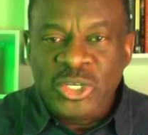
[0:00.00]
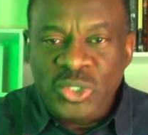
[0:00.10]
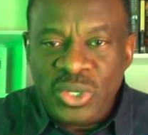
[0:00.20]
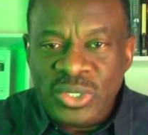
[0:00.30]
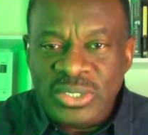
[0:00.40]

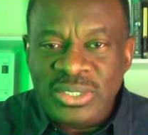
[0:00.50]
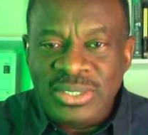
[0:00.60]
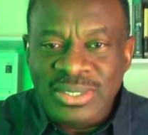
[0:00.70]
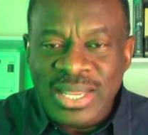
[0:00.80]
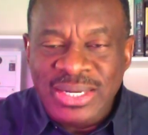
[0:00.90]

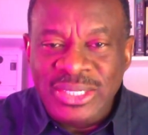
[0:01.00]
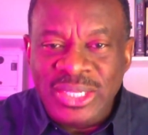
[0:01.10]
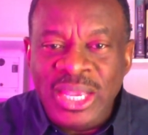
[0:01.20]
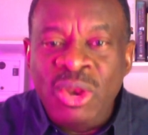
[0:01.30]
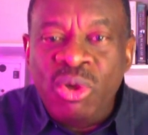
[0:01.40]
measures that
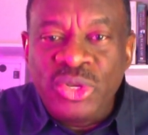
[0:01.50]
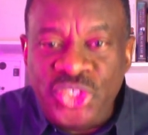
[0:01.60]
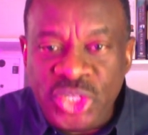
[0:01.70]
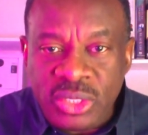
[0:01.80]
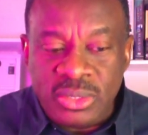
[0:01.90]
is
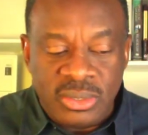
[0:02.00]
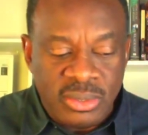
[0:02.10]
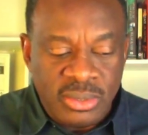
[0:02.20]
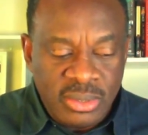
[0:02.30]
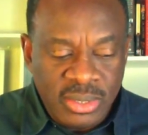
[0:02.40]

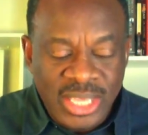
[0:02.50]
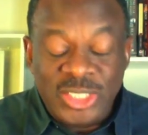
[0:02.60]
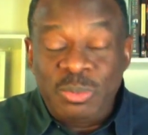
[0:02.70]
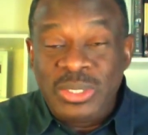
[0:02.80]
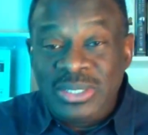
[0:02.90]
illogical,
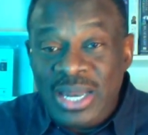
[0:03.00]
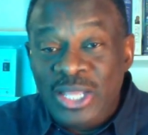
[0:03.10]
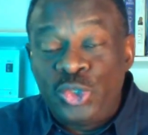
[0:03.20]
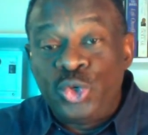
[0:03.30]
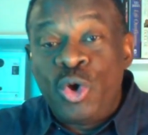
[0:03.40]

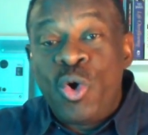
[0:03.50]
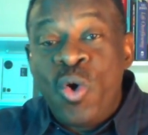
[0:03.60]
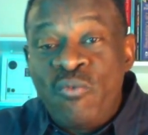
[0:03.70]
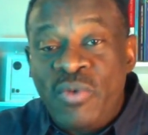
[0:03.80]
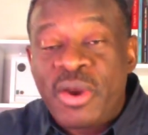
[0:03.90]
especially to
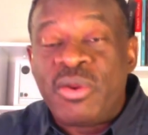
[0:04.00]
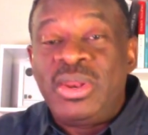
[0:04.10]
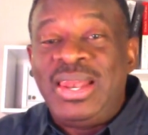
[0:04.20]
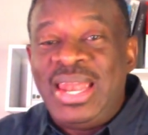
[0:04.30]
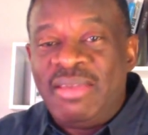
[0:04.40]
your
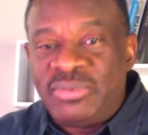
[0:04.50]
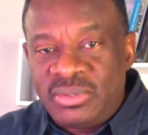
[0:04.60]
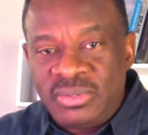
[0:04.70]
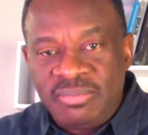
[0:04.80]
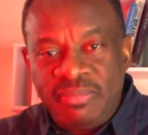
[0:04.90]
overall
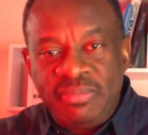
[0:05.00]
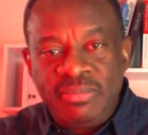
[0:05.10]
level.